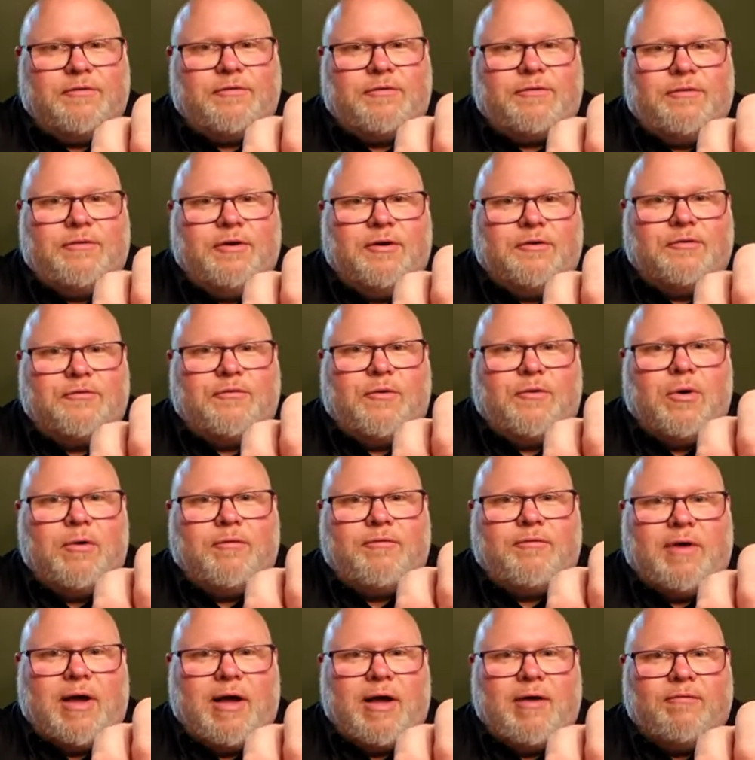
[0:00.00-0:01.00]
There's 4 or
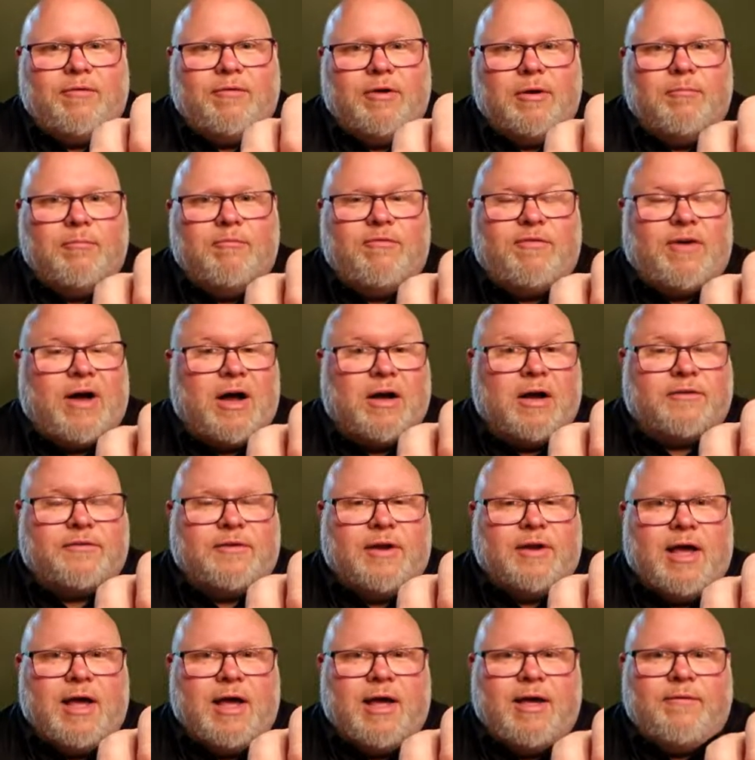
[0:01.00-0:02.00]
5 of them, Fox
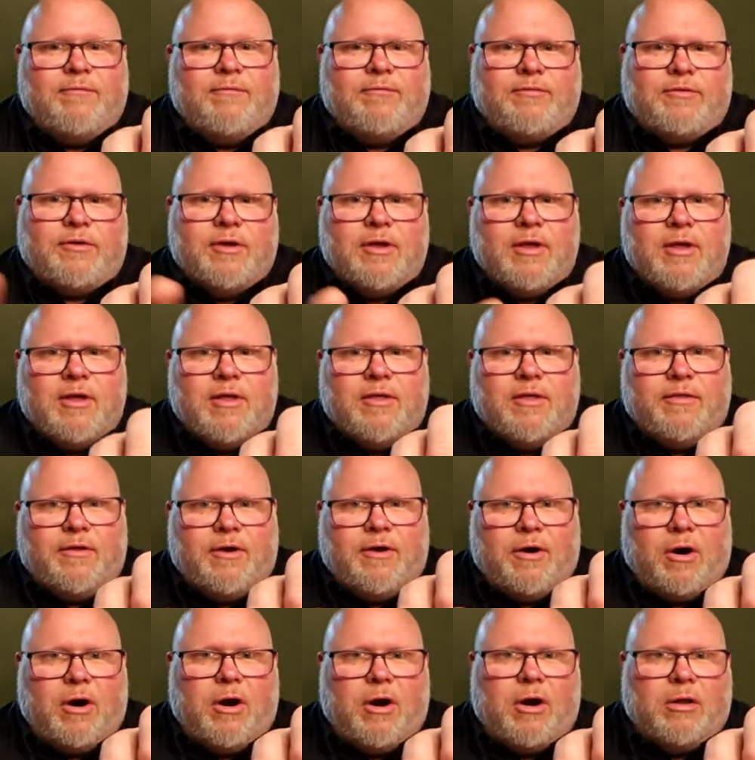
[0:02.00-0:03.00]
knives, that
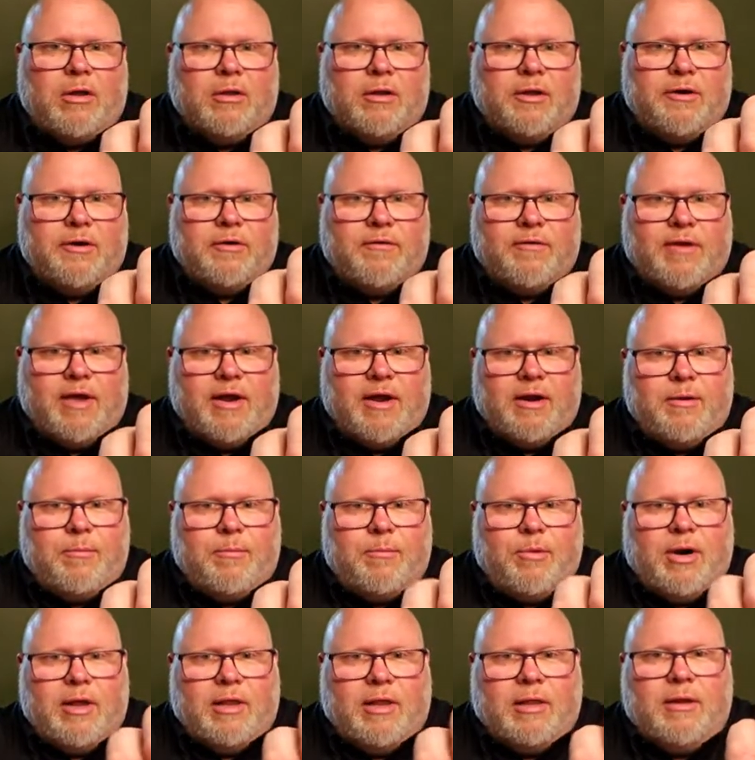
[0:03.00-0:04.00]
are all under that
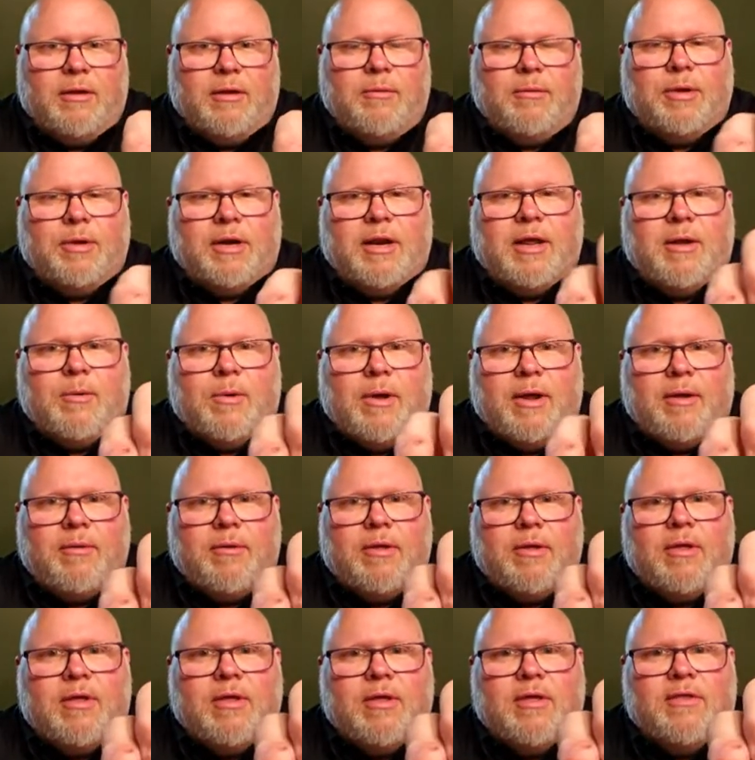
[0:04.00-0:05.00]
umbrella. But anyway,
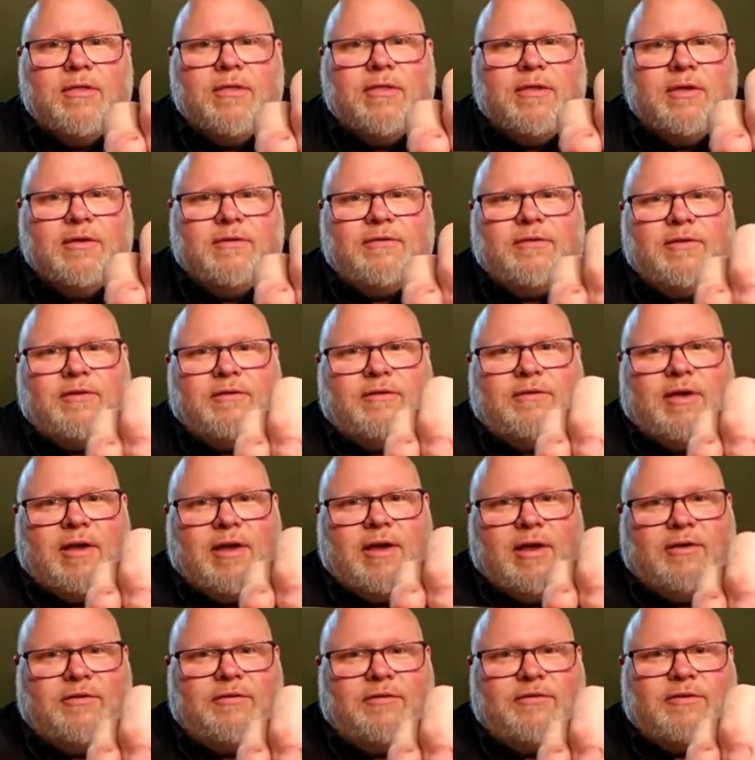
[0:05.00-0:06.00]
this is
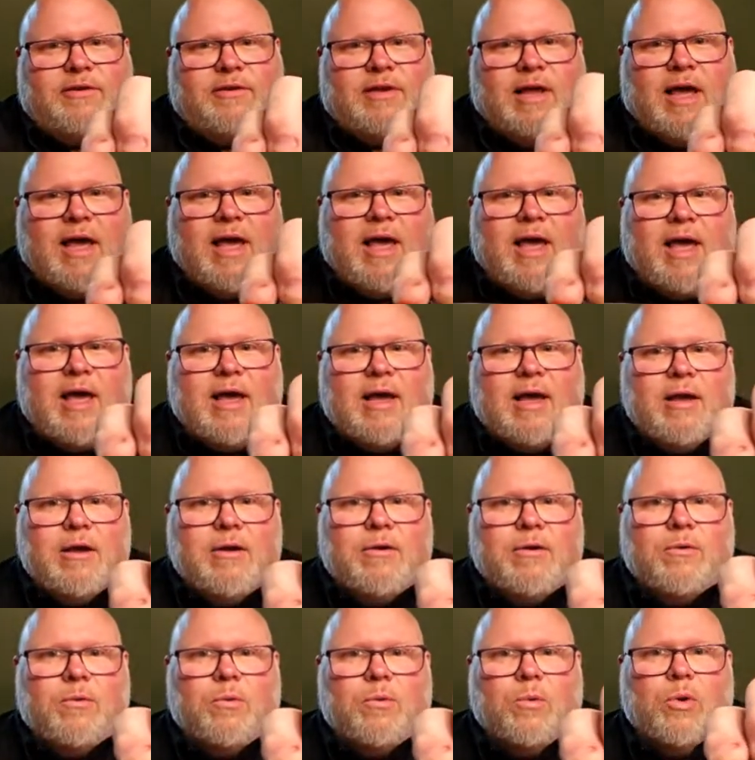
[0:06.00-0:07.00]
a Stag
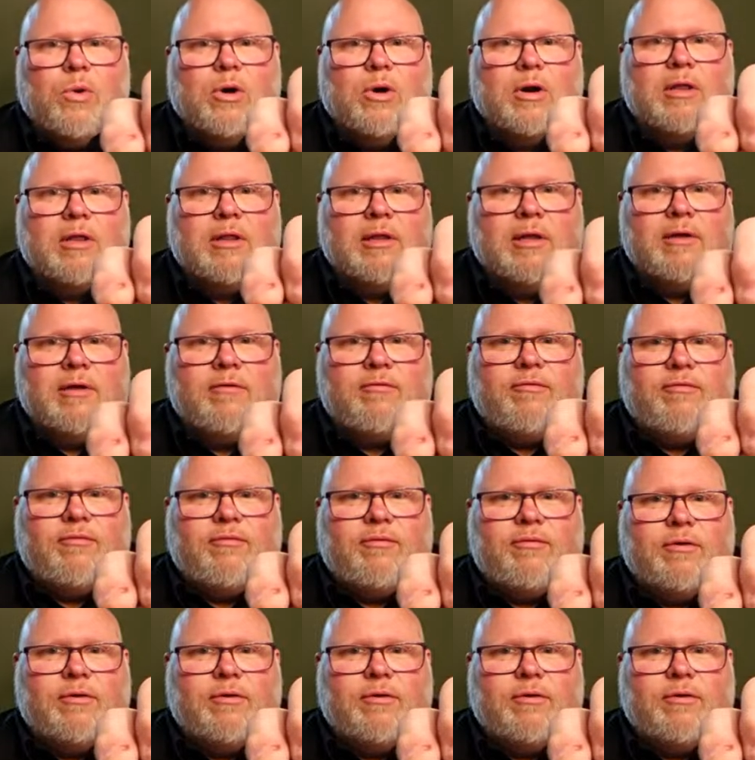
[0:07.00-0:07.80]
Warncliffe.